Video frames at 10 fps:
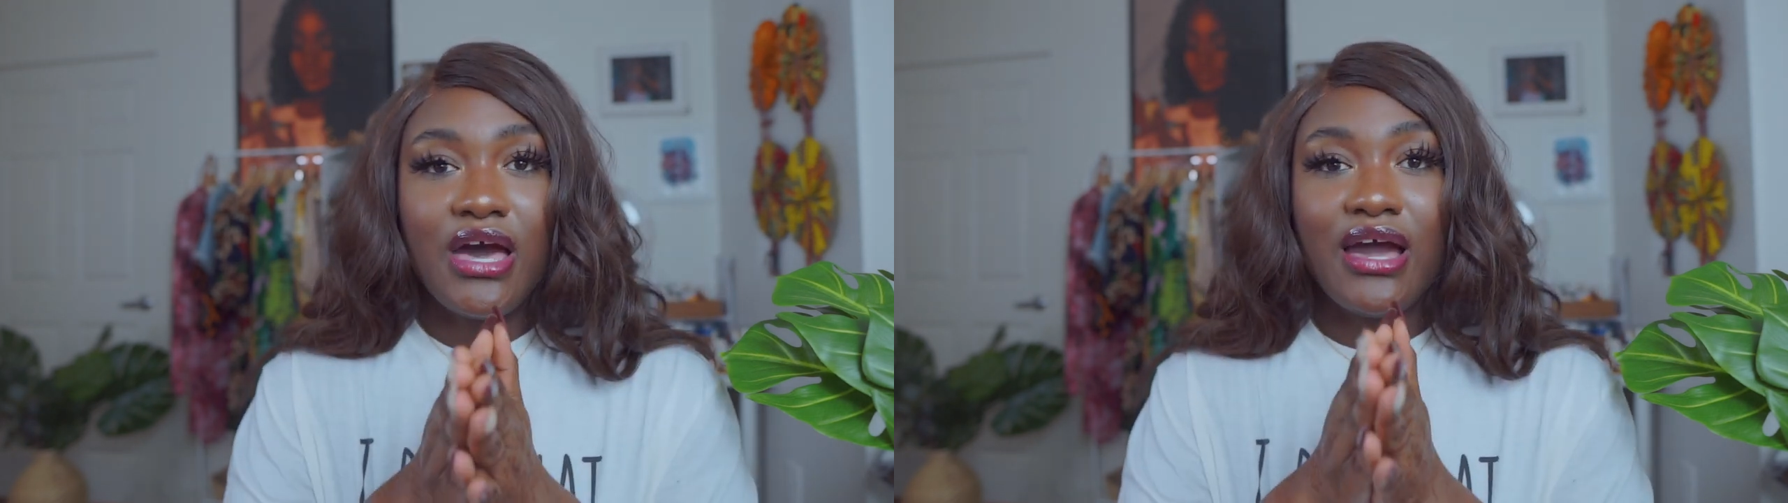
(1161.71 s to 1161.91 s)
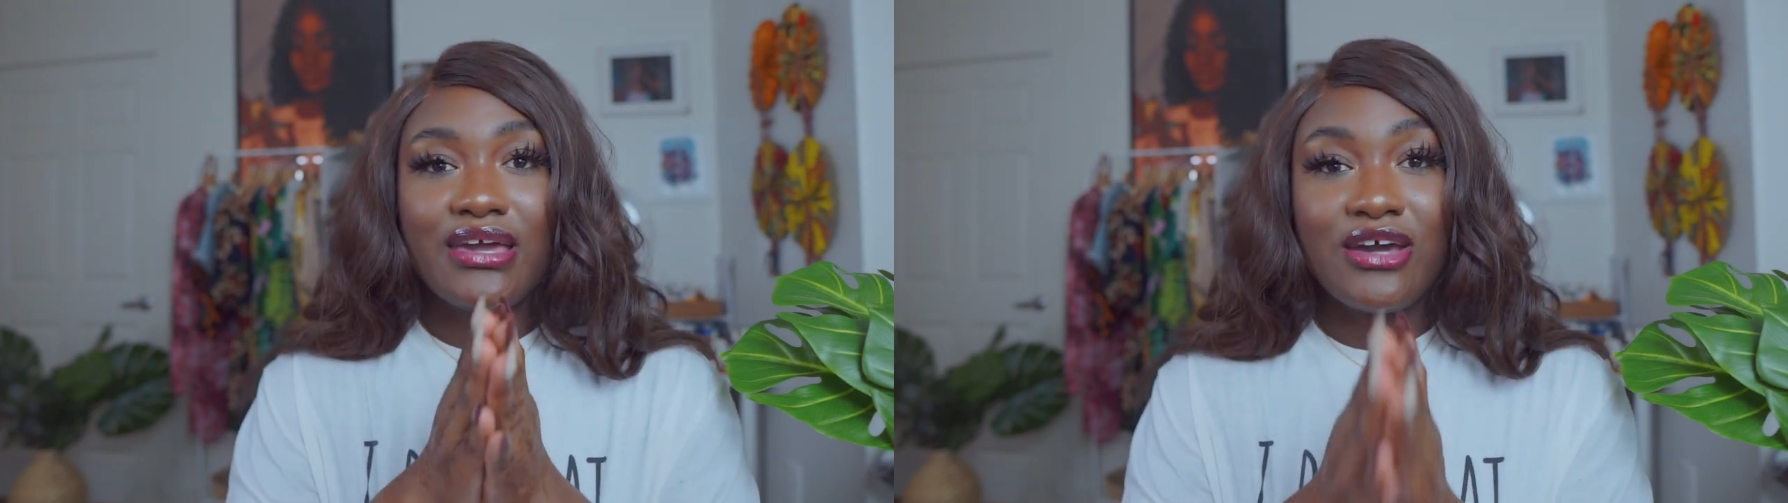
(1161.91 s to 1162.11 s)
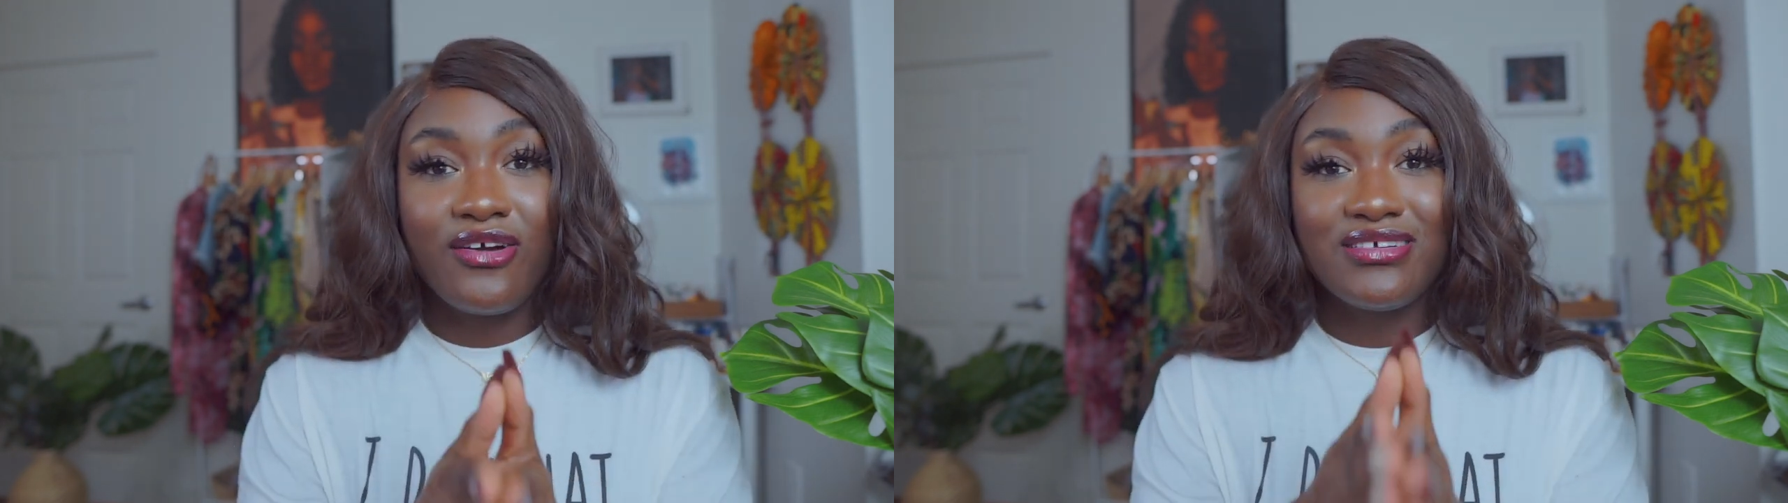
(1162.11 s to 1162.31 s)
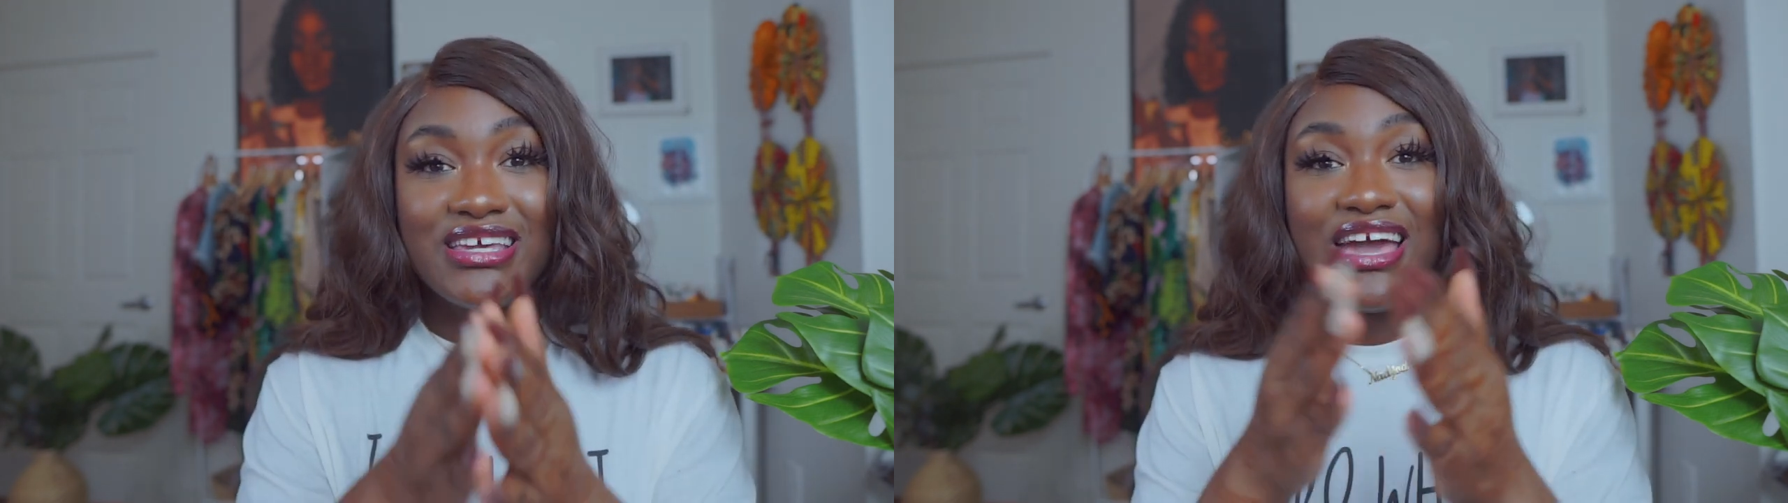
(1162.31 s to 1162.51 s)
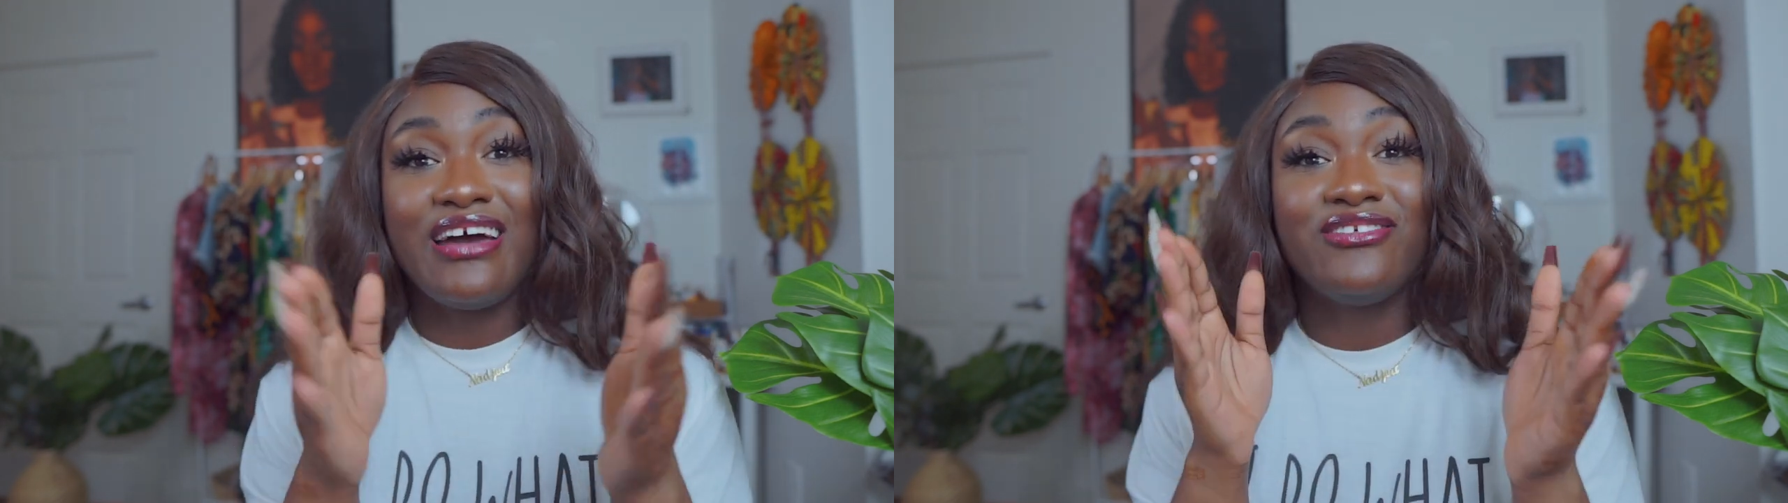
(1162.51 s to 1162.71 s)
I currently
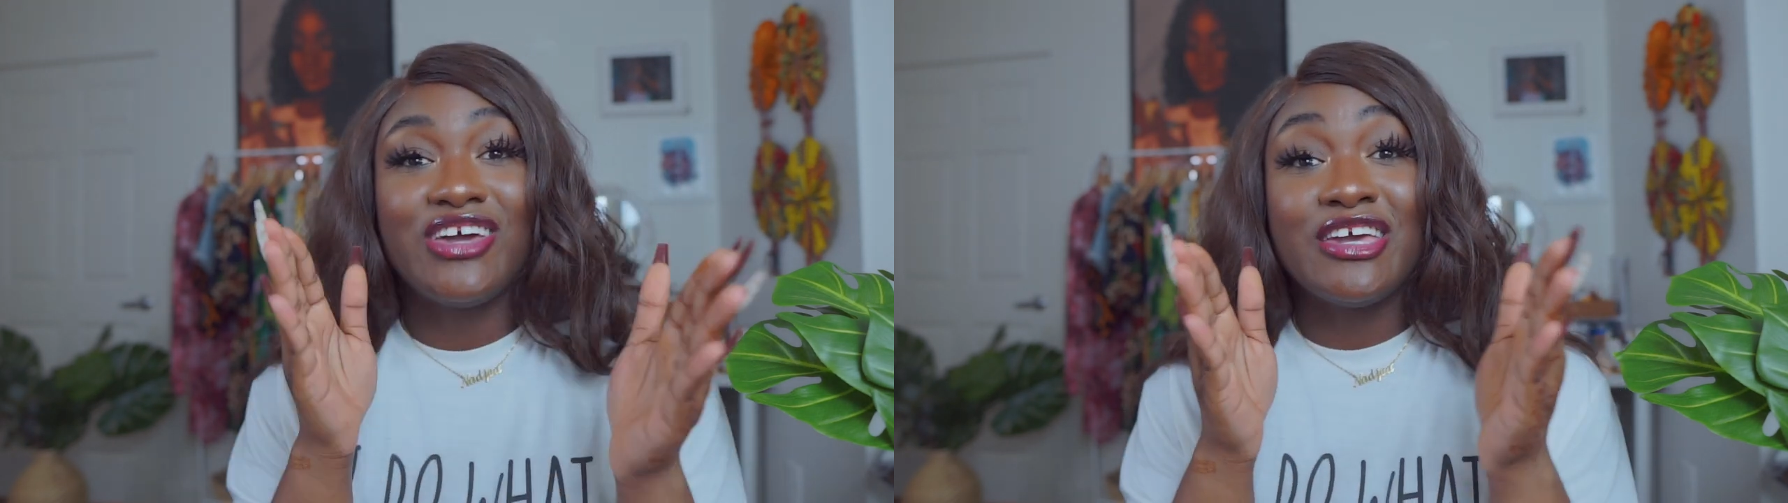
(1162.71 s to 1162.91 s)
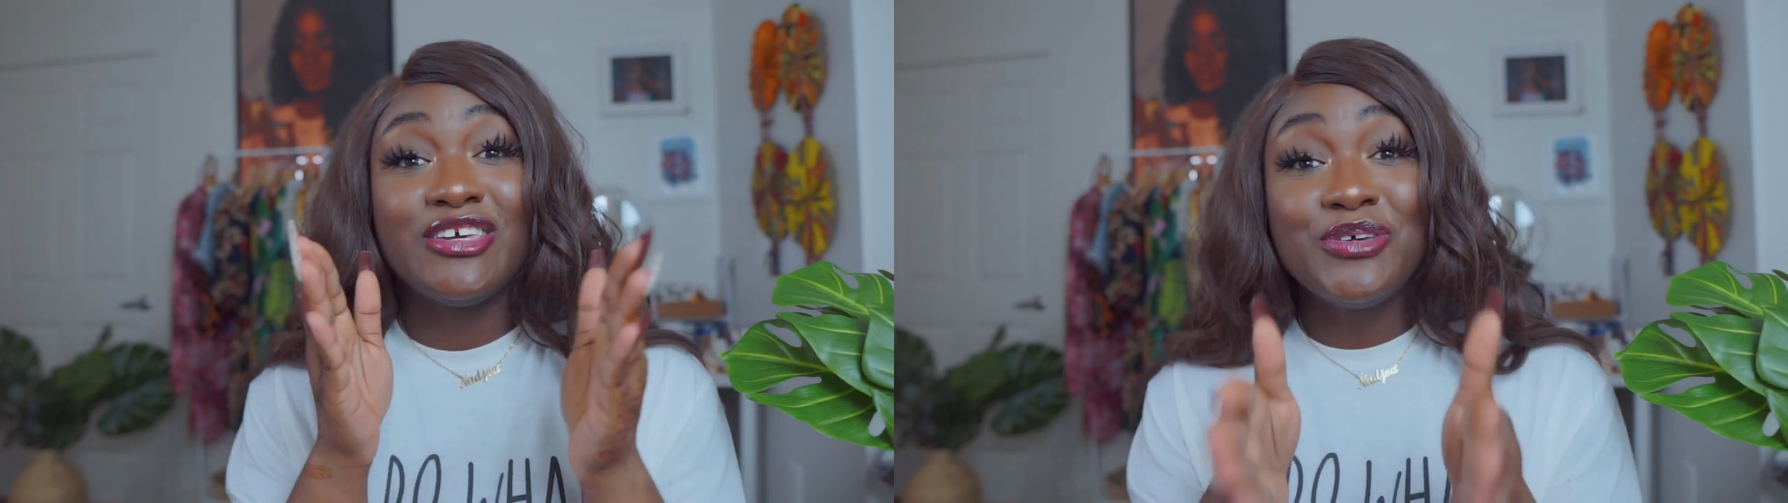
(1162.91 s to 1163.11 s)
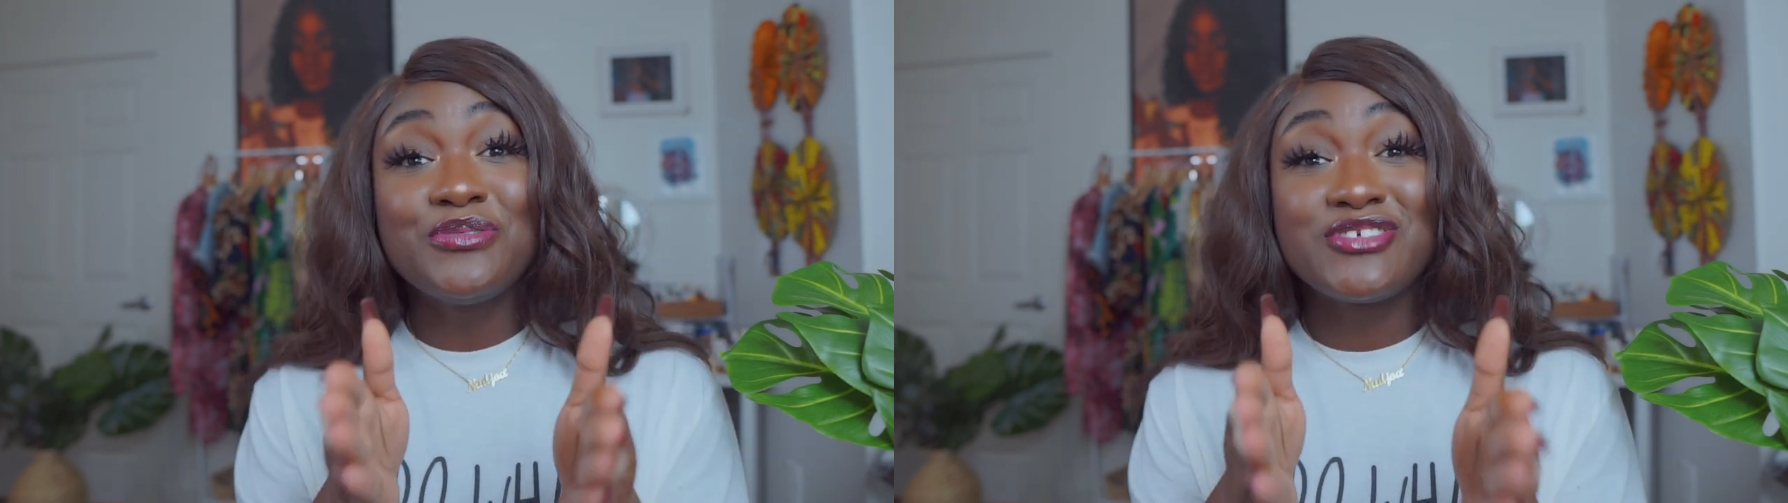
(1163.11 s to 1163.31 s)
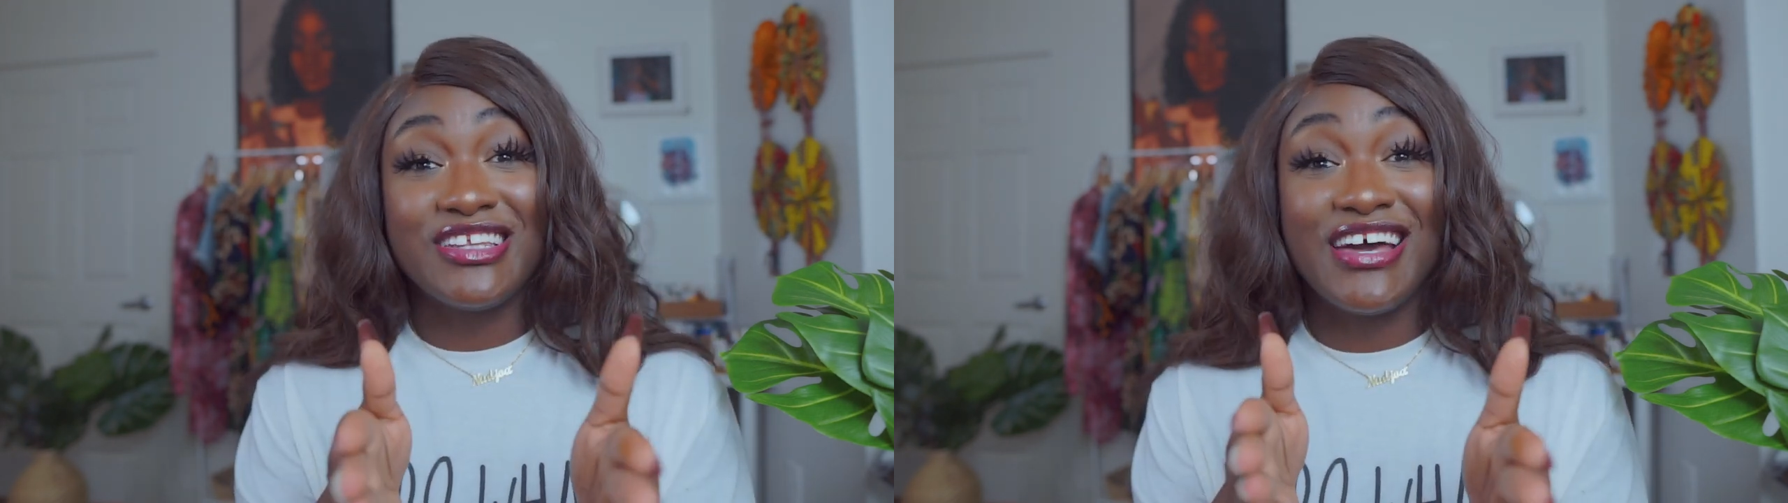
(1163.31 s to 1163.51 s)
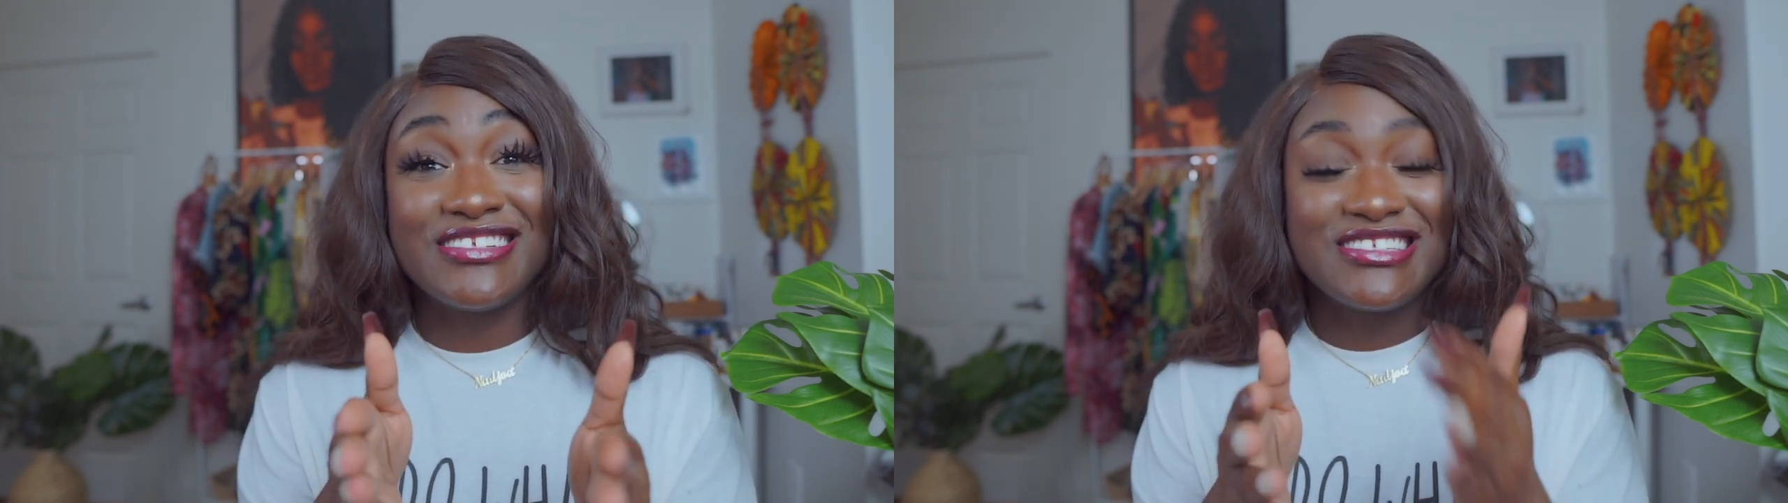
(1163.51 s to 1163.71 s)
have a huge
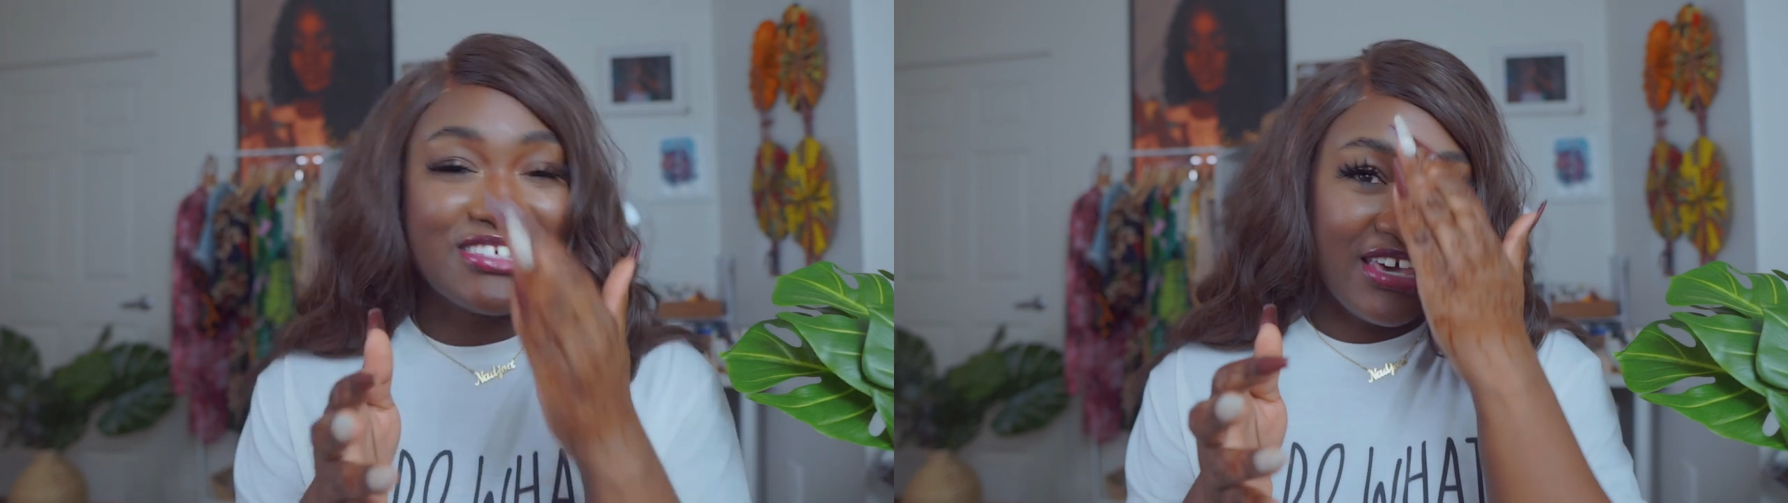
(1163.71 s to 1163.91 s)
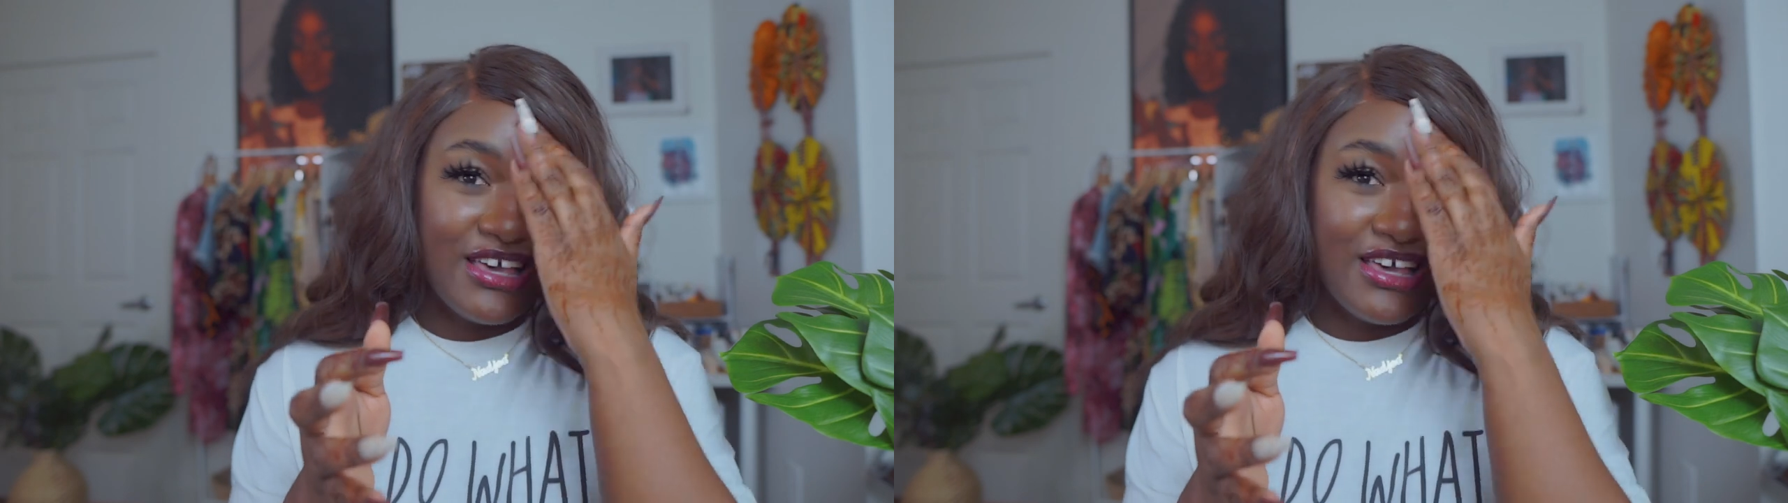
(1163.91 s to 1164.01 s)
lens,